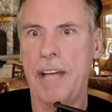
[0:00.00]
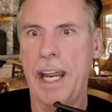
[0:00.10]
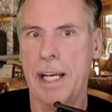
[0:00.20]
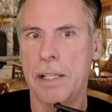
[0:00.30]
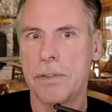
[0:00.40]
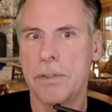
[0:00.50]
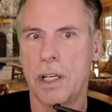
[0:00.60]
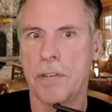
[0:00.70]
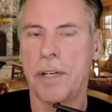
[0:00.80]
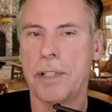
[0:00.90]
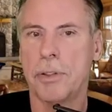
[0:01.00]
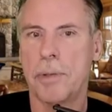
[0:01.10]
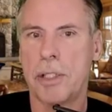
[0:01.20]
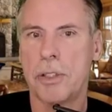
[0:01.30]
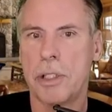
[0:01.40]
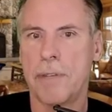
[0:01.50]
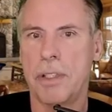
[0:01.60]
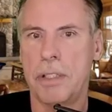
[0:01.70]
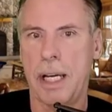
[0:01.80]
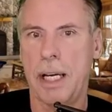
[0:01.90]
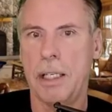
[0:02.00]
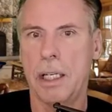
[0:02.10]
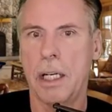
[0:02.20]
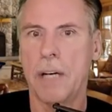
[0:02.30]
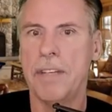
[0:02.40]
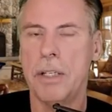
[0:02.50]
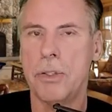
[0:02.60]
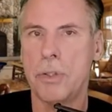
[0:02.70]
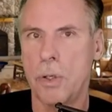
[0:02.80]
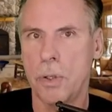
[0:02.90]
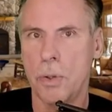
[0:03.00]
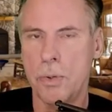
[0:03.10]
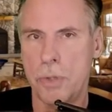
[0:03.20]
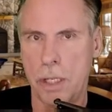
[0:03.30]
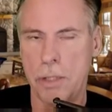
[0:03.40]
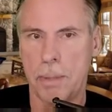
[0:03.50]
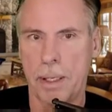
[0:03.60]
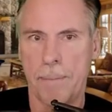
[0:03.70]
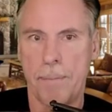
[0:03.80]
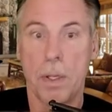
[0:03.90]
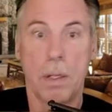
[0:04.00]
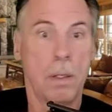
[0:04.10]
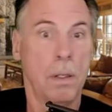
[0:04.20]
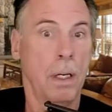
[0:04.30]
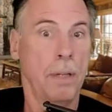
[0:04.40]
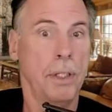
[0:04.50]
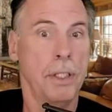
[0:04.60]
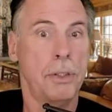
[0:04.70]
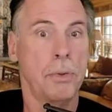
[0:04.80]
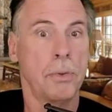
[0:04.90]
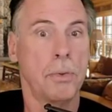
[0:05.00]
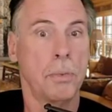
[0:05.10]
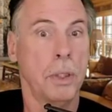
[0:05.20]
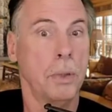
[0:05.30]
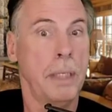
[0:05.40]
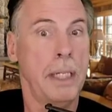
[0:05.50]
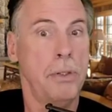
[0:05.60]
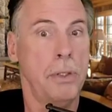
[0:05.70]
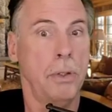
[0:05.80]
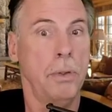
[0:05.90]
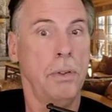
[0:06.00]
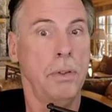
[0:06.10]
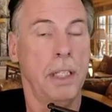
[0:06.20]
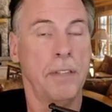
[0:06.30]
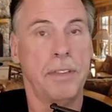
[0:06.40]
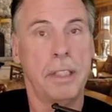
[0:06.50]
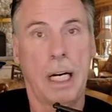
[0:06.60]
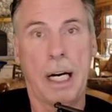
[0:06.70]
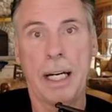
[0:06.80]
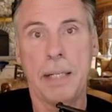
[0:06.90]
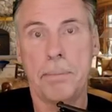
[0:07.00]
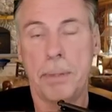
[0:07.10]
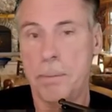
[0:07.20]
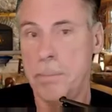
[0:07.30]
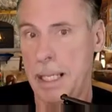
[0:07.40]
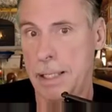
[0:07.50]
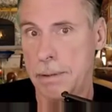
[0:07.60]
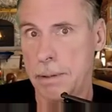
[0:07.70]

hands and of resurrection of the dead and of eternal judgment. And this will we do if God permit.